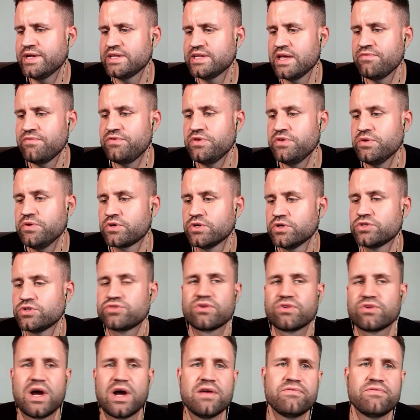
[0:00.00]
if you could
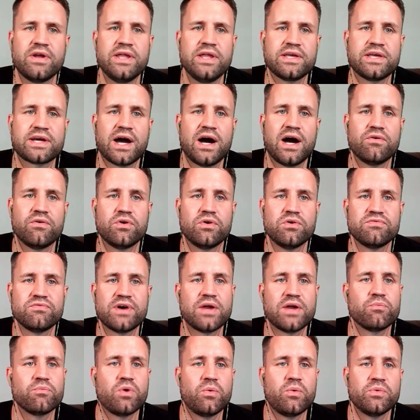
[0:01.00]
drive any car or
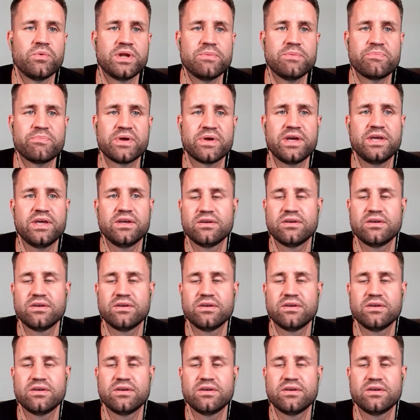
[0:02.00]
van, what would it be?